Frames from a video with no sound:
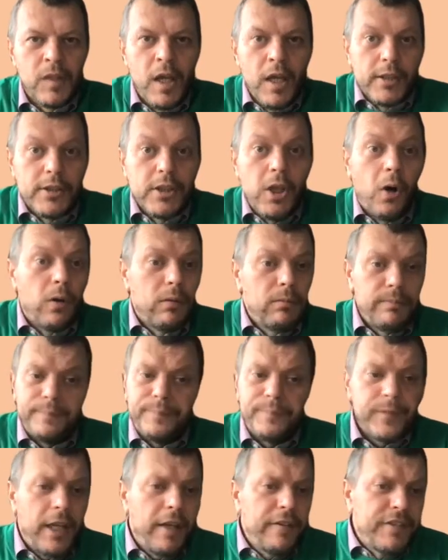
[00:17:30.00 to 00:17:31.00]

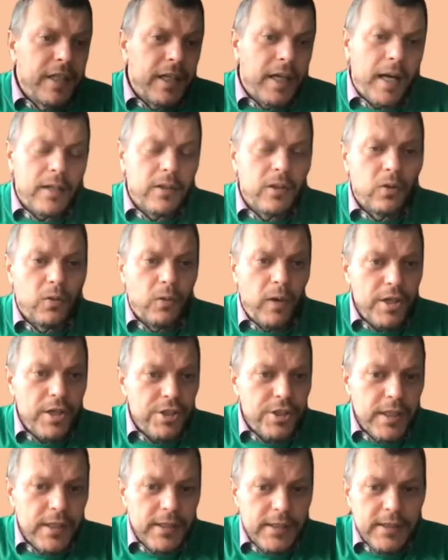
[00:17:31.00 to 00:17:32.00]
So if there are no
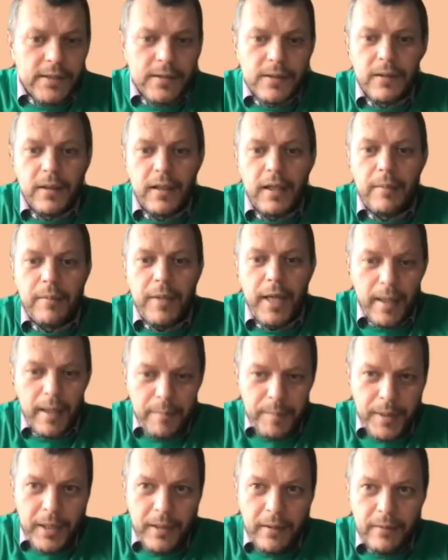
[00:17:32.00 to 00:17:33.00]
questions, I'm
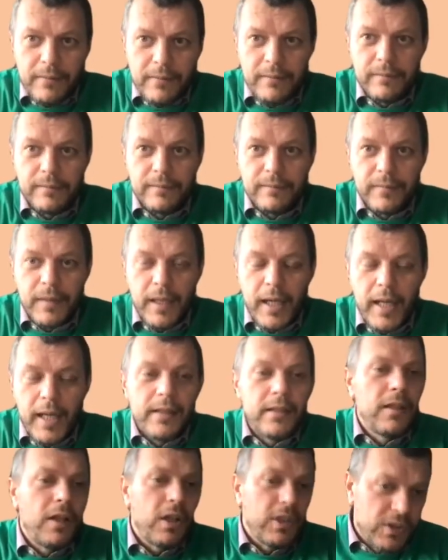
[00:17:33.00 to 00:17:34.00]
happy,
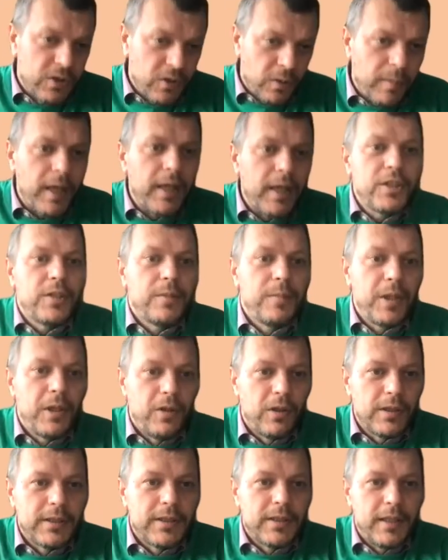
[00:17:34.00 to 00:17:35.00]
and not so much,
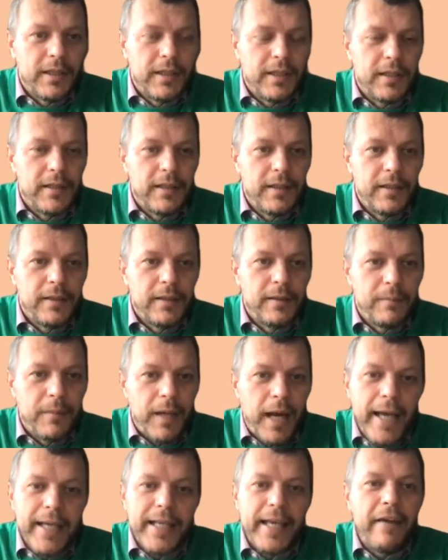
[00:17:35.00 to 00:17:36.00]
because
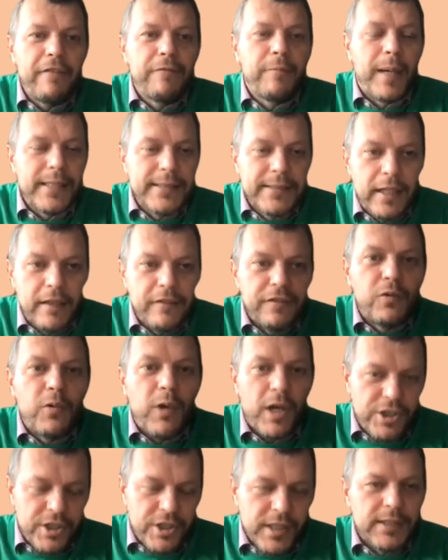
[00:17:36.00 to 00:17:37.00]
I have myself
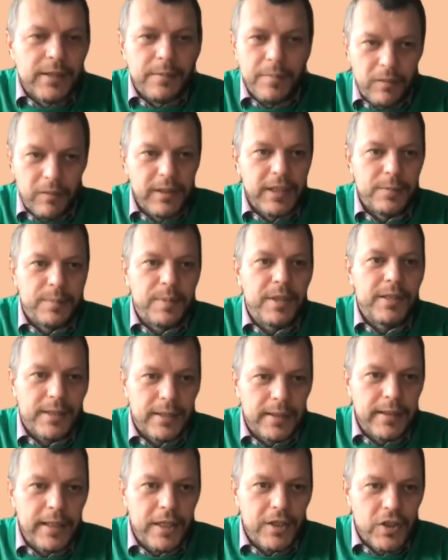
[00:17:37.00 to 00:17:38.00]
questions about this
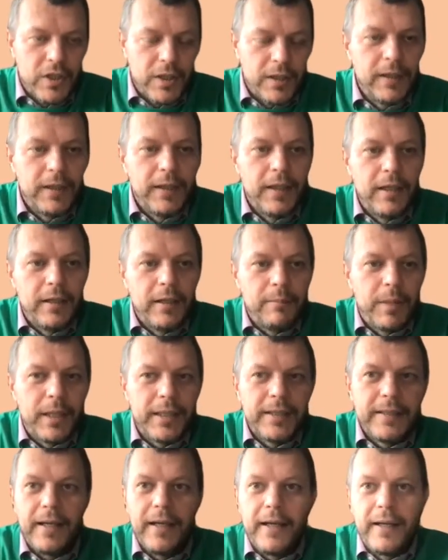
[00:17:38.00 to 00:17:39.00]
presentation,
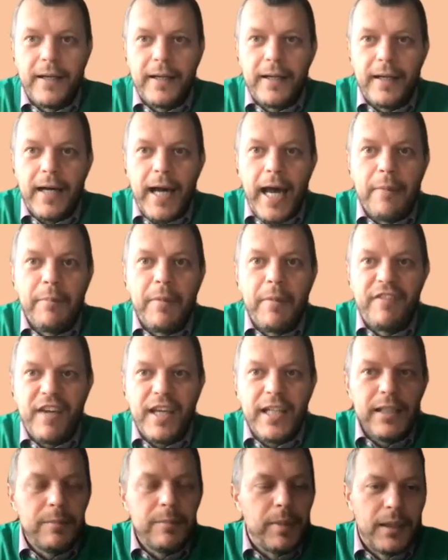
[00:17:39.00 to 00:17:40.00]
but I'm
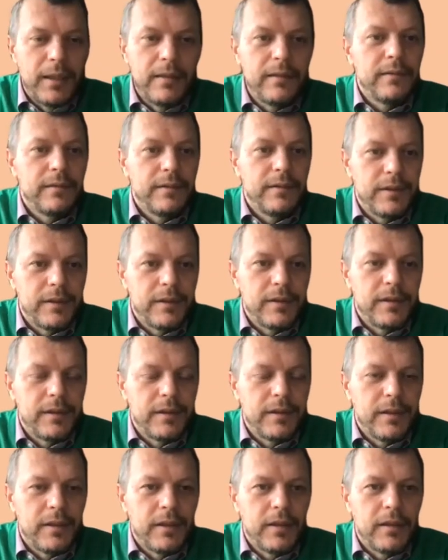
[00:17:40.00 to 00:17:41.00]
available
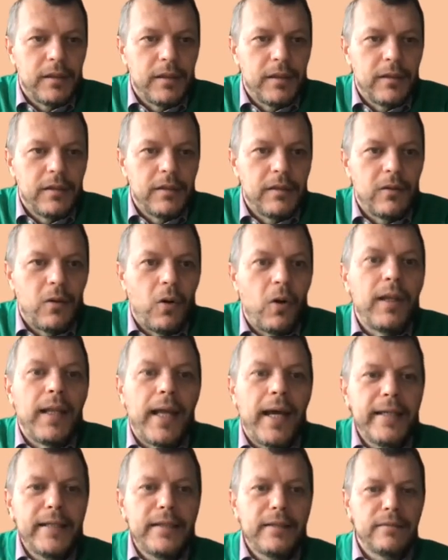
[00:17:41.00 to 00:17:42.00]

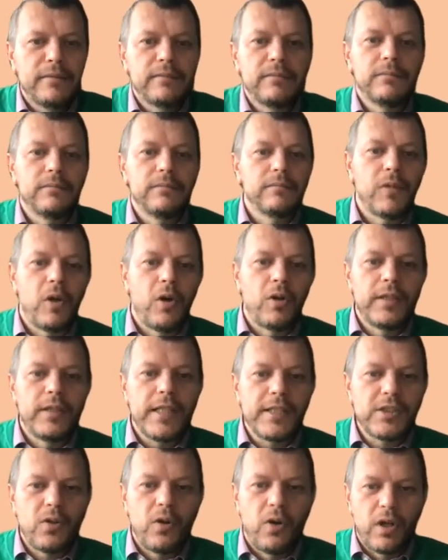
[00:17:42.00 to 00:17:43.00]
online on
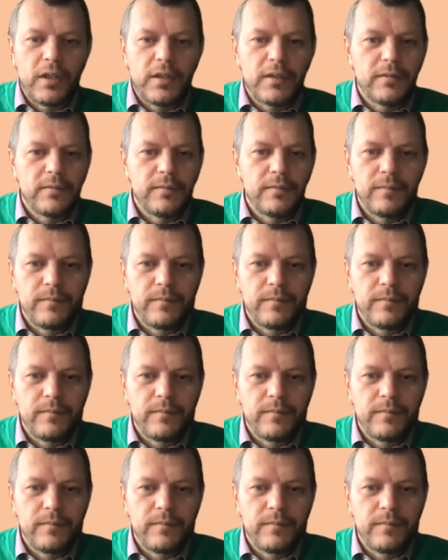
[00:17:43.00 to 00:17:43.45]
Discord.